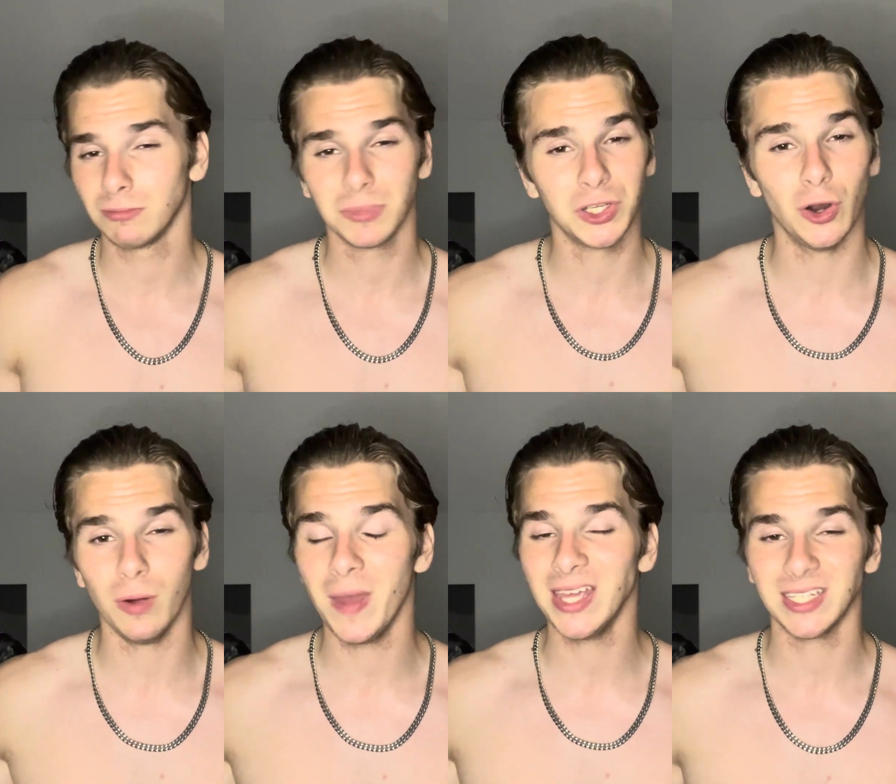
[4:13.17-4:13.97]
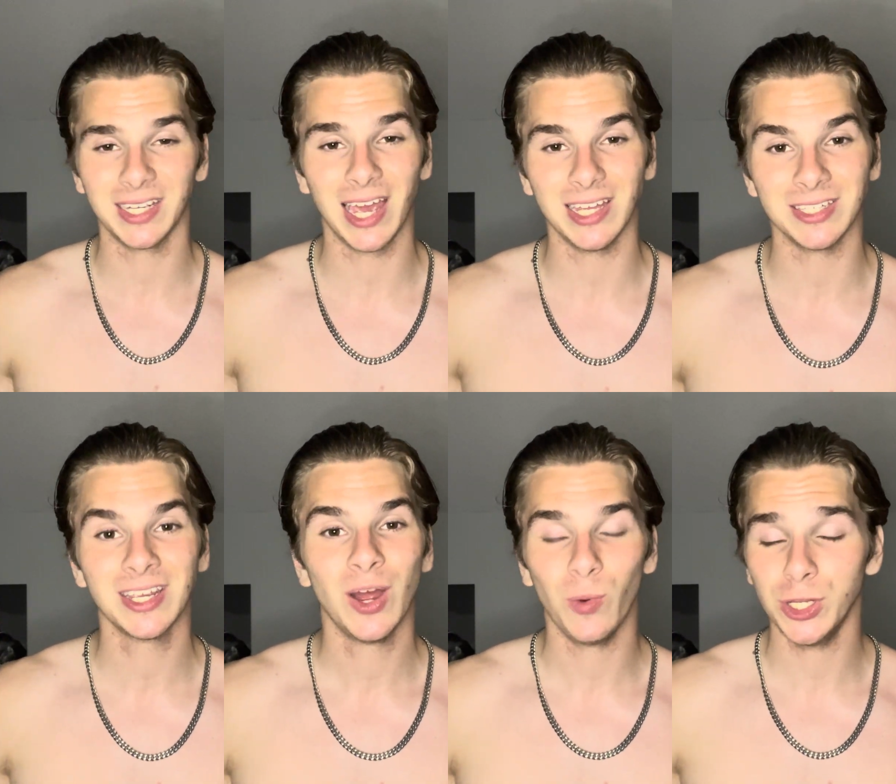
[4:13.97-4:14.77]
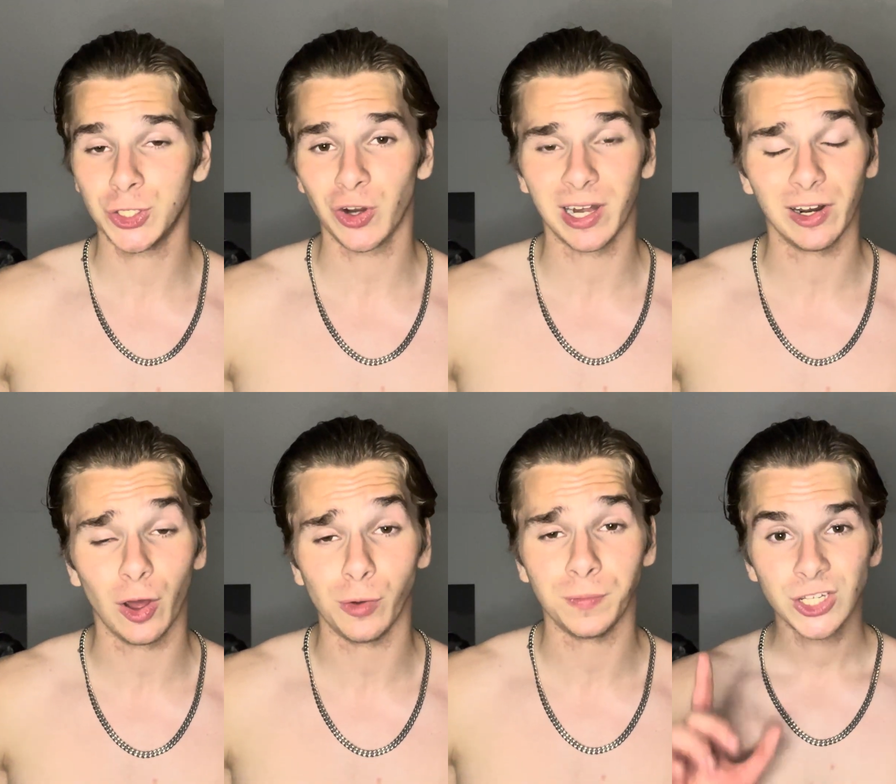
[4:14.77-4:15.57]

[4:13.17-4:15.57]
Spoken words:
amazing gains when you train alone.